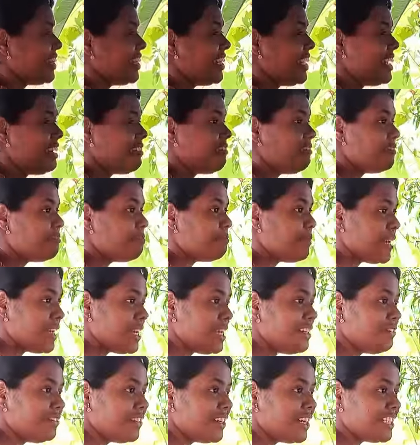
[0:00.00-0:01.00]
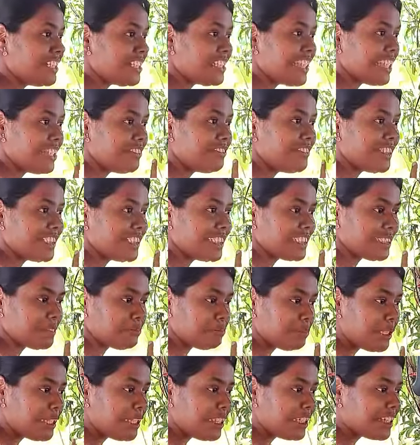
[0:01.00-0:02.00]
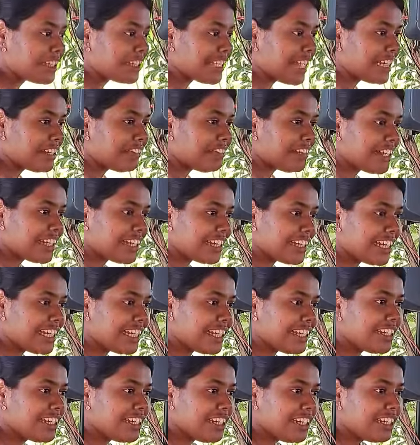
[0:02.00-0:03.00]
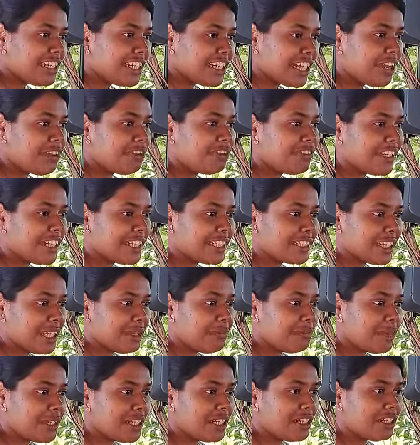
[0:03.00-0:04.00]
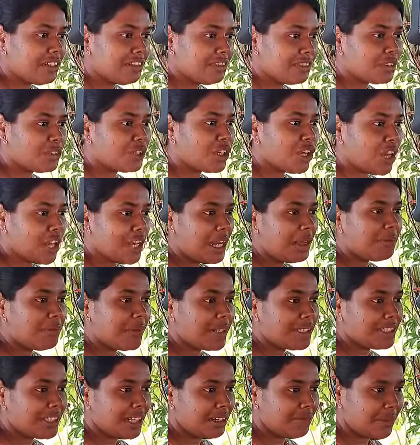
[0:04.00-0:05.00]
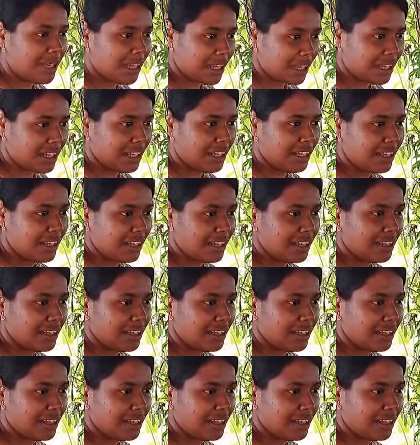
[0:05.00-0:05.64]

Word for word: there are many words that we speak that we really now for example if you call a person monkey